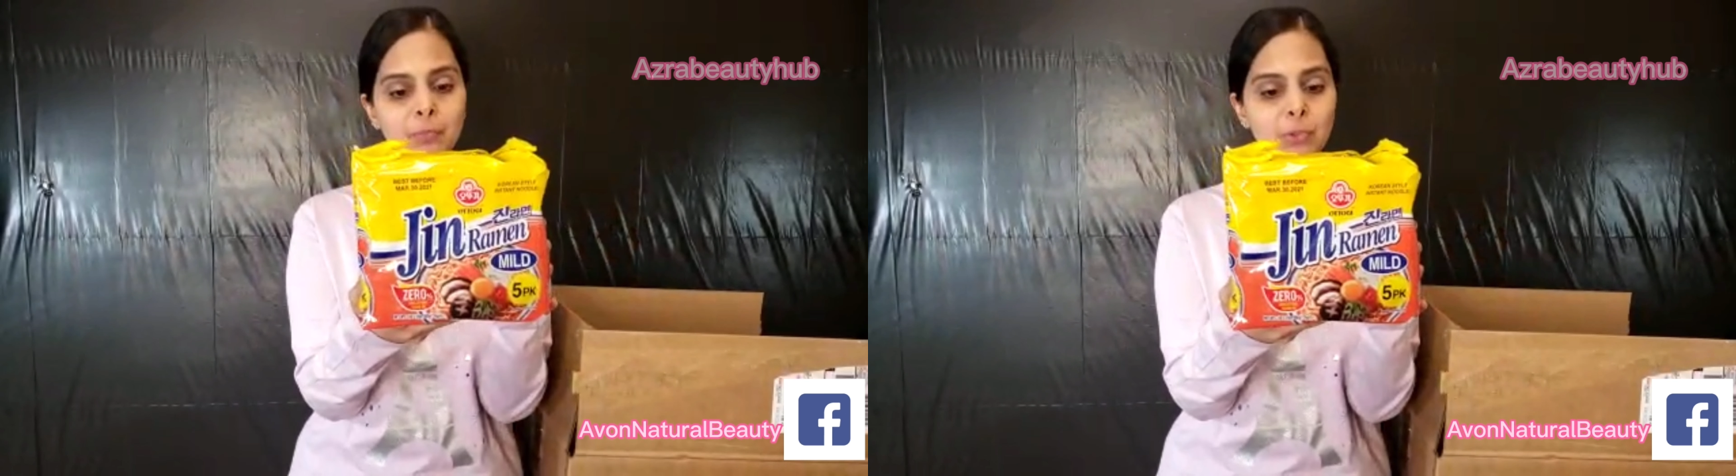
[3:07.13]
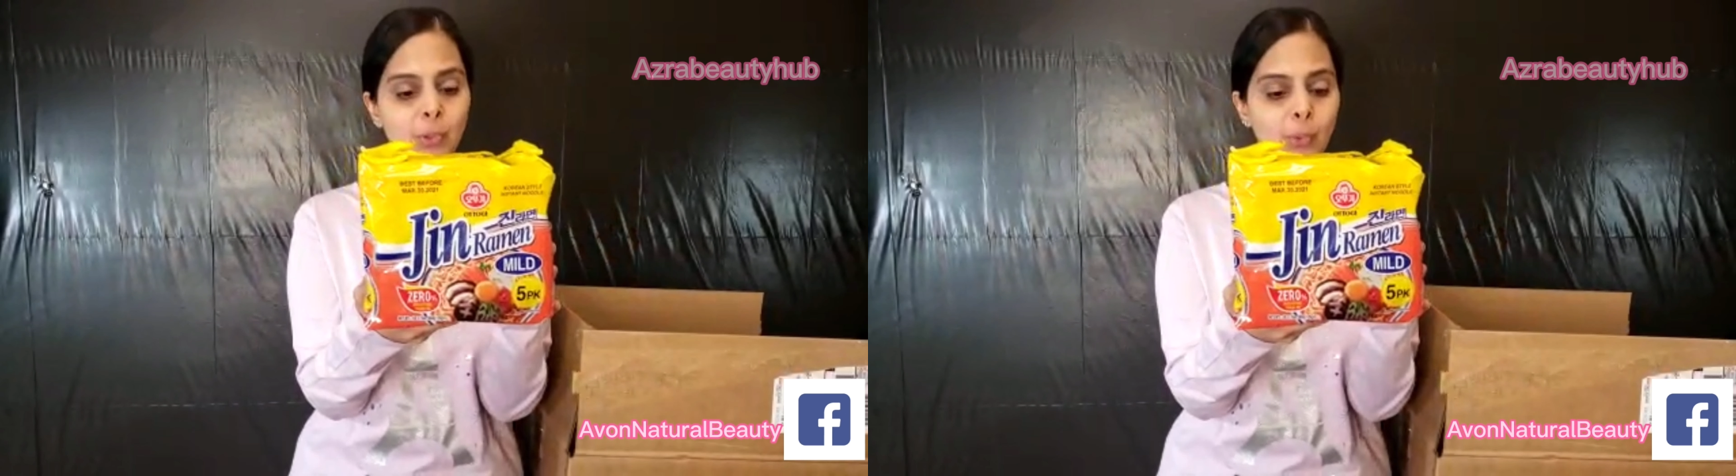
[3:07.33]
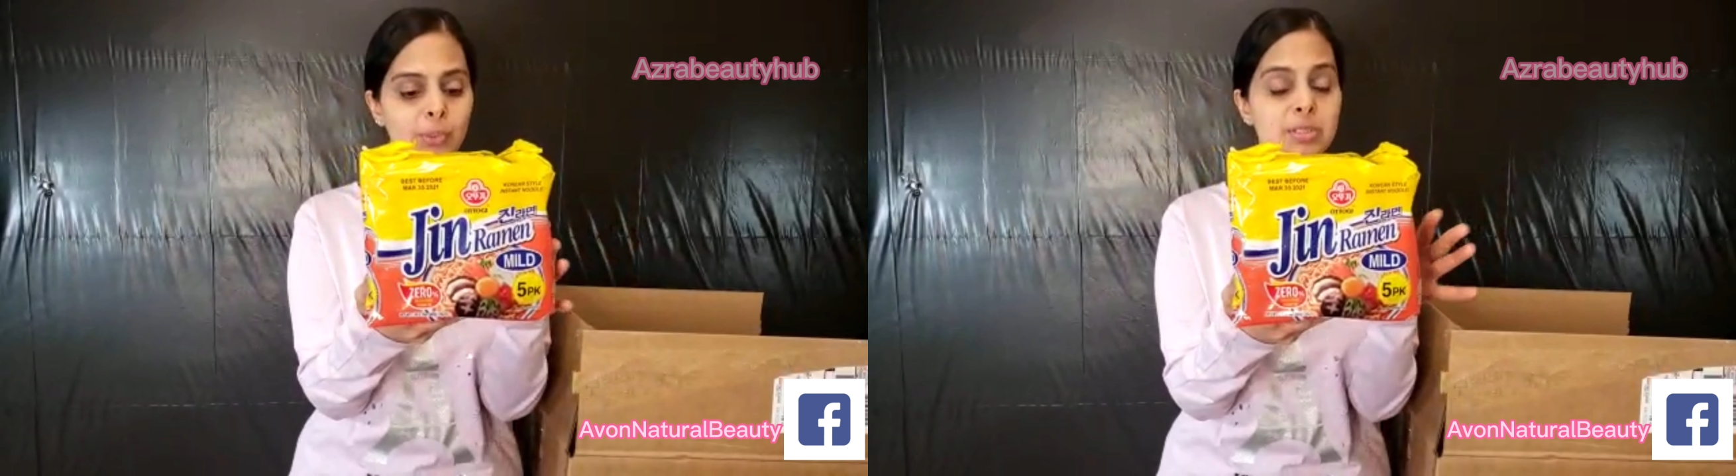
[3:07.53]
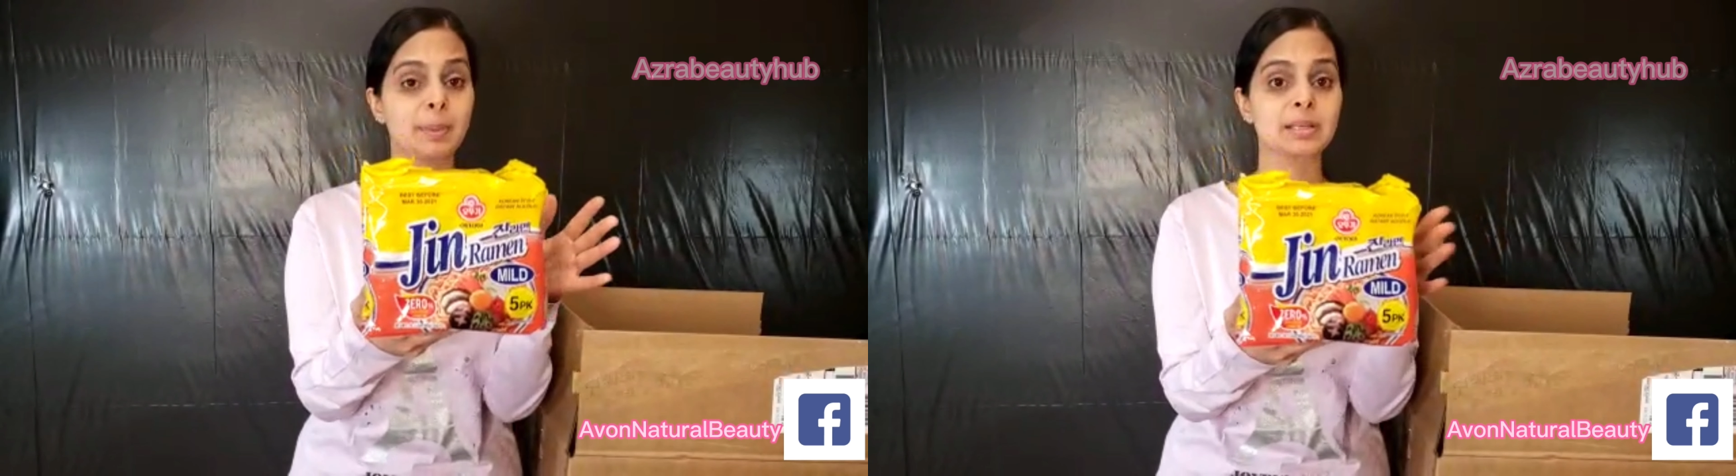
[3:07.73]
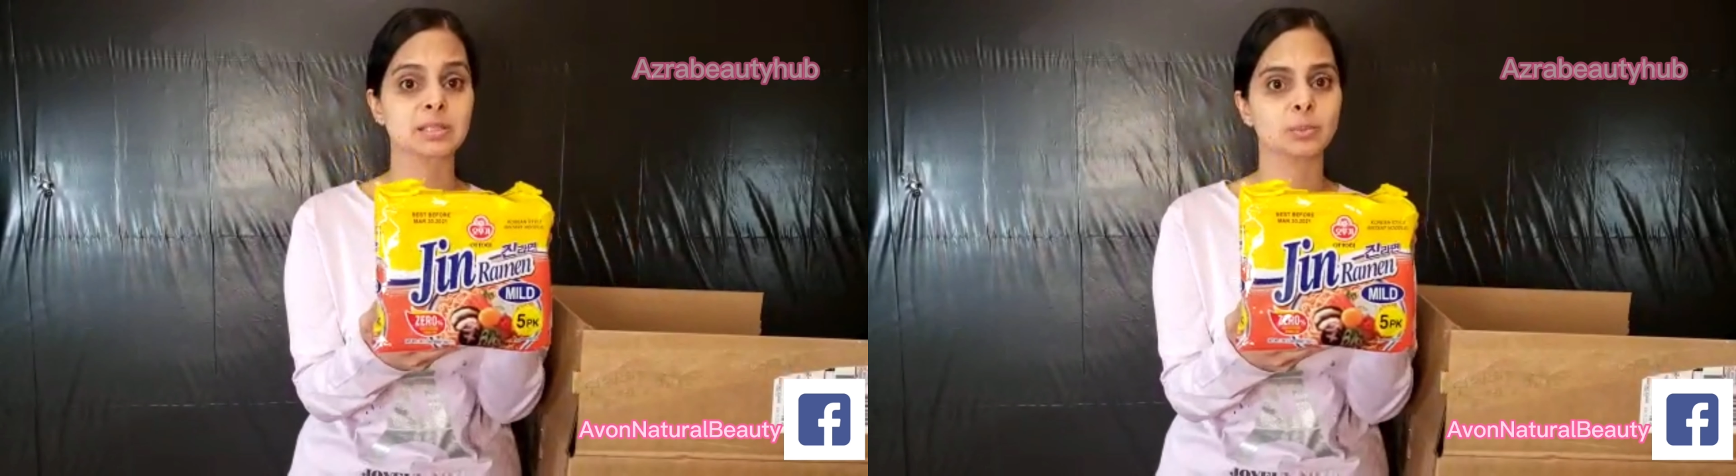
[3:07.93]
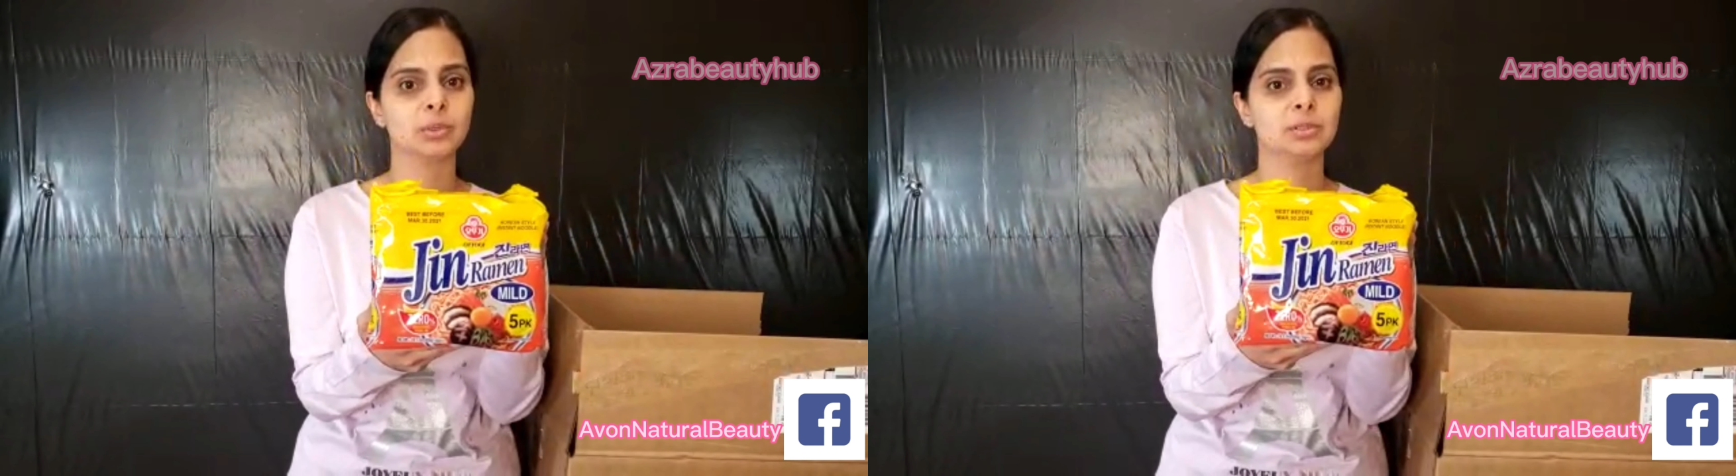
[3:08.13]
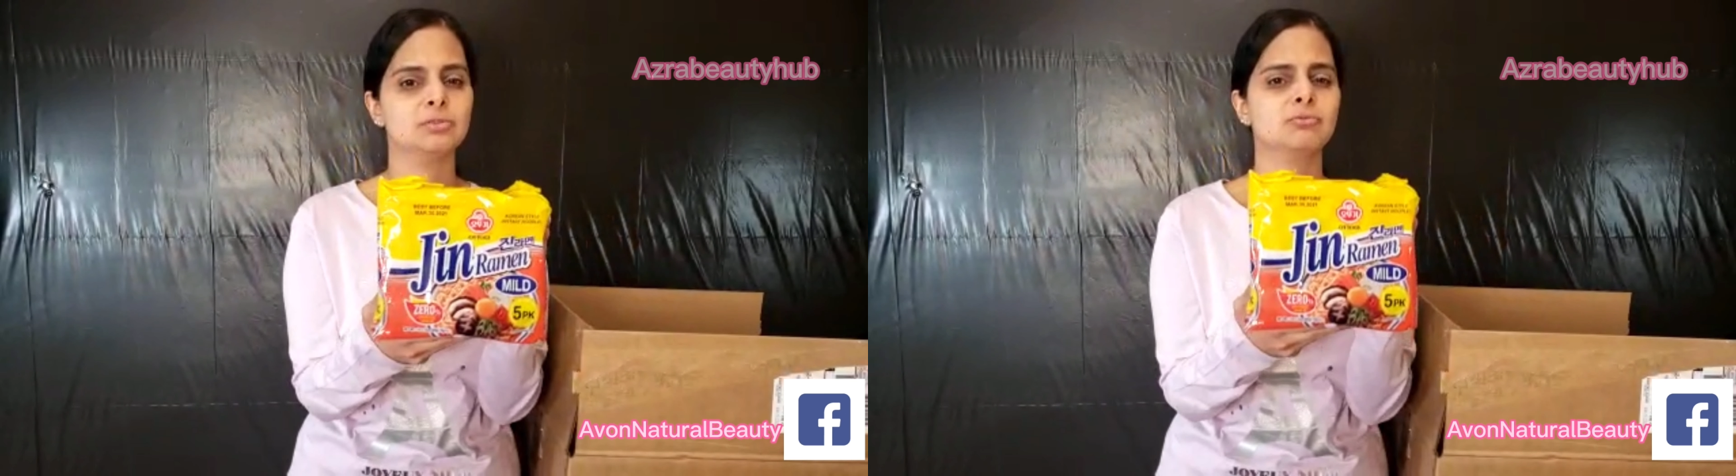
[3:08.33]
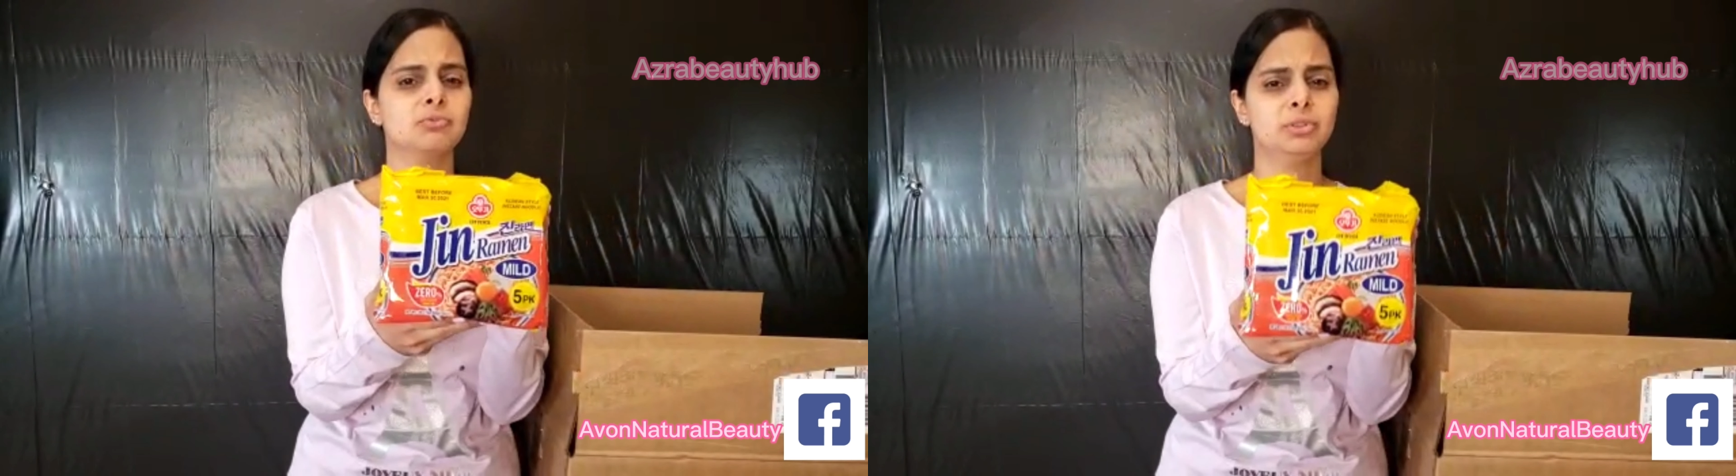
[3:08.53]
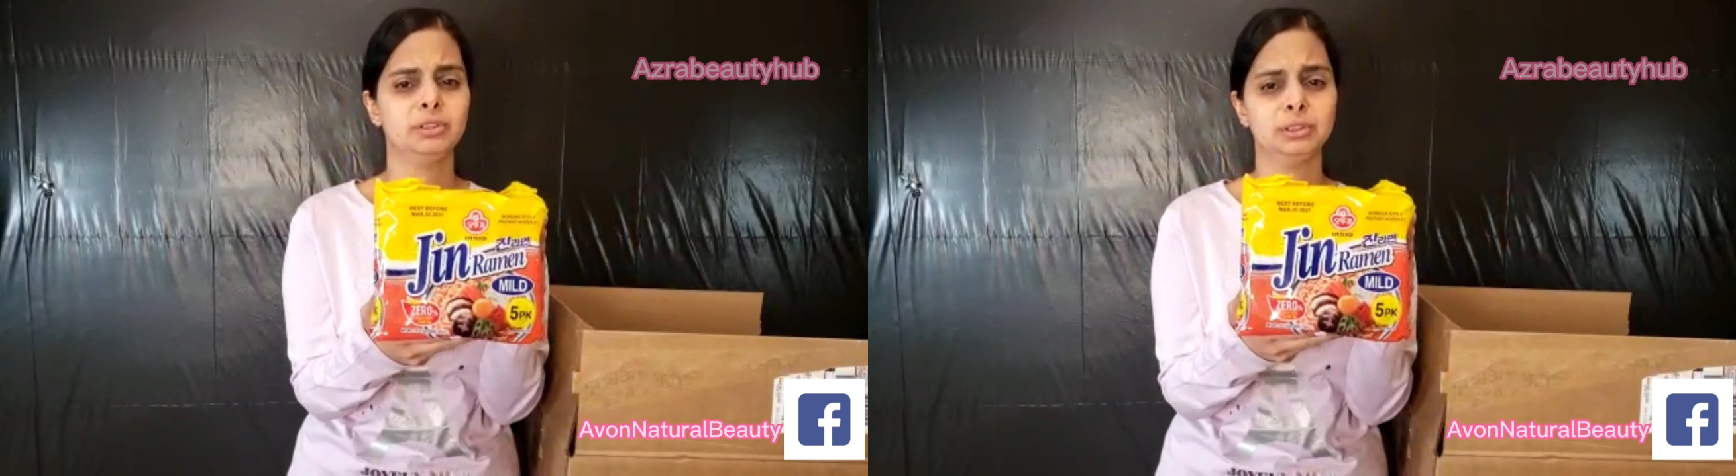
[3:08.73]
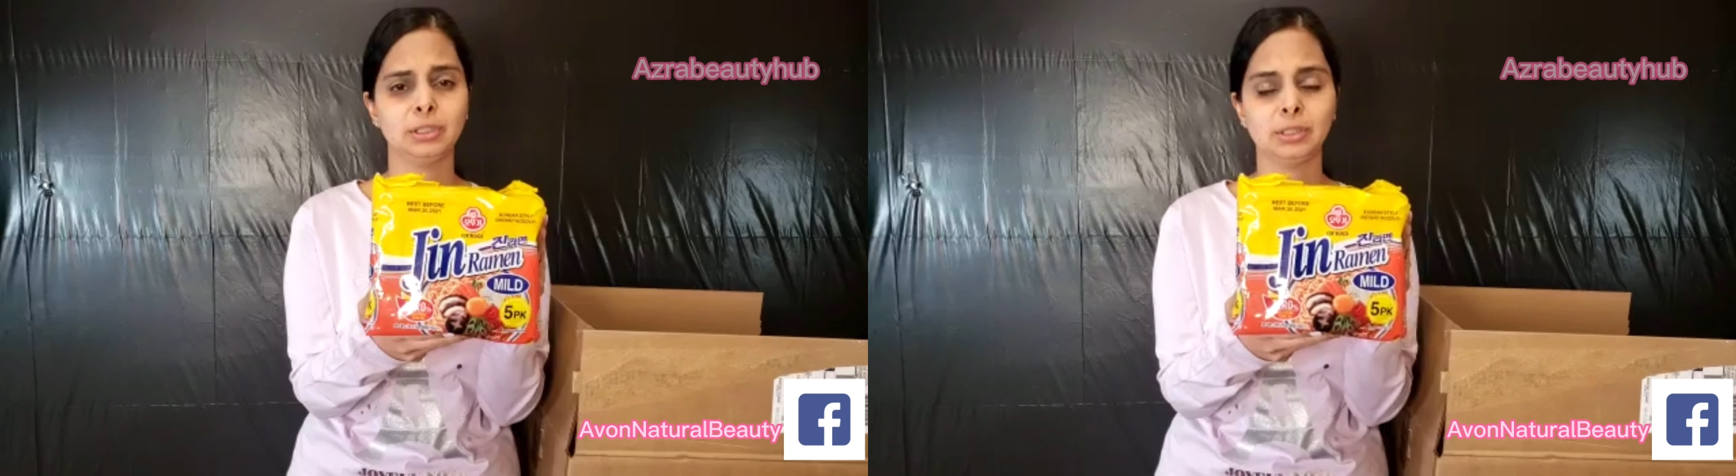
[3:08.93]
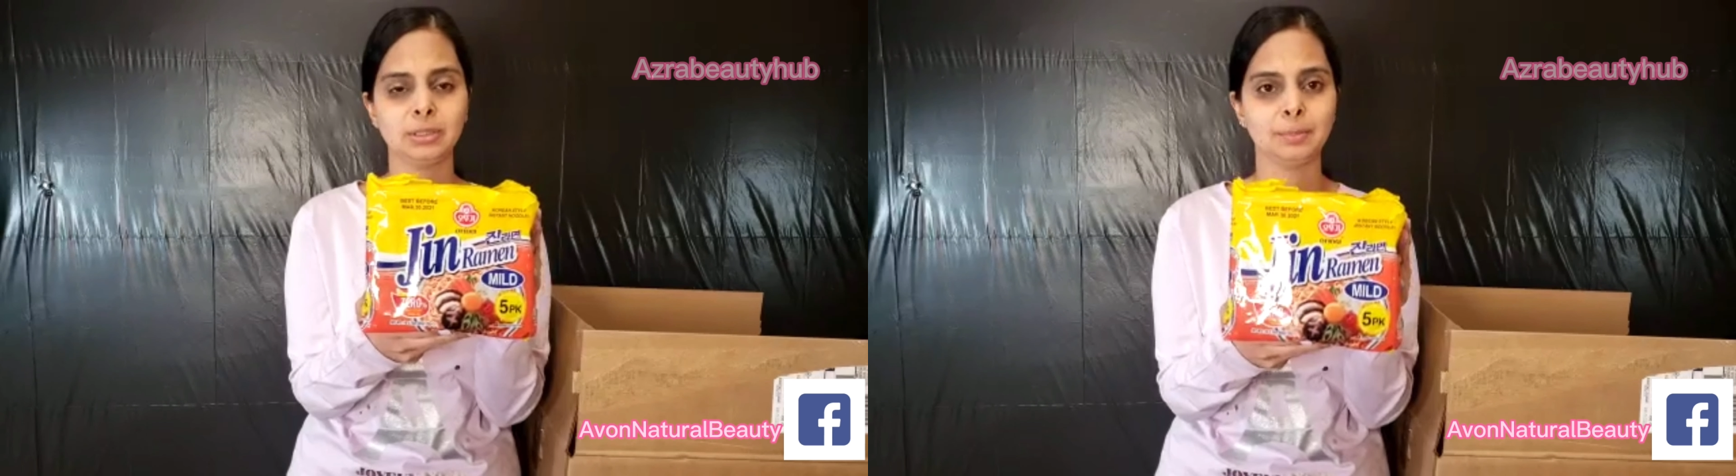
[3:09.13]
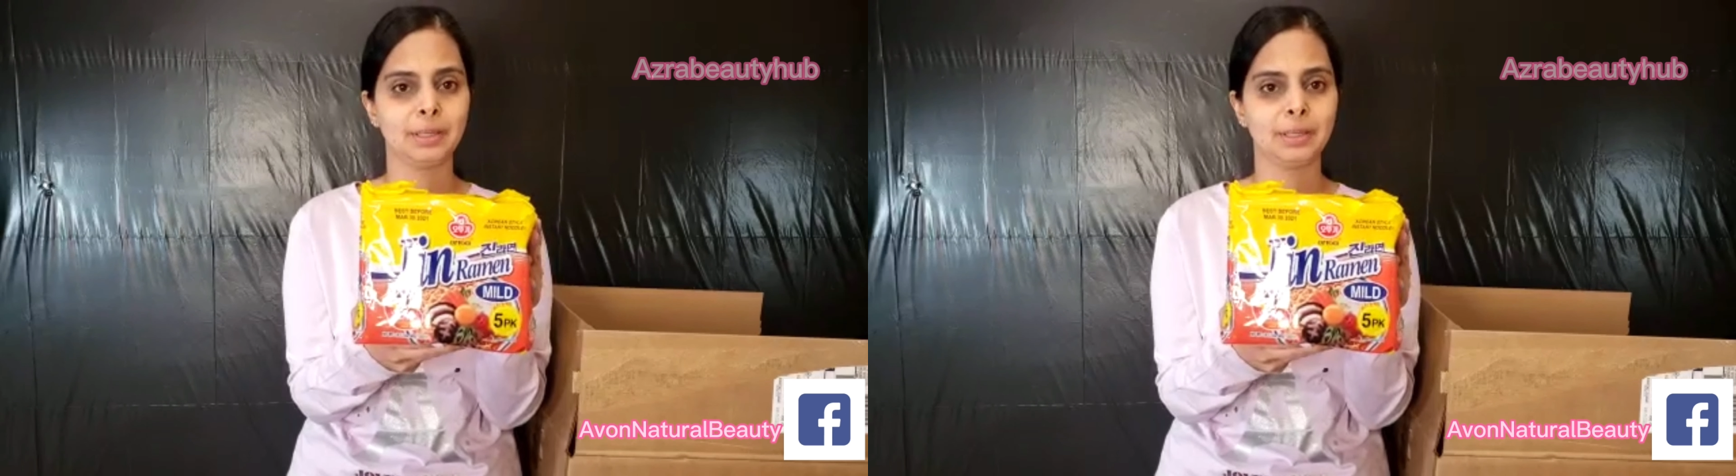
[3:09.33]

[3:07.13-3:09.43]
you know, the spicy one is really good,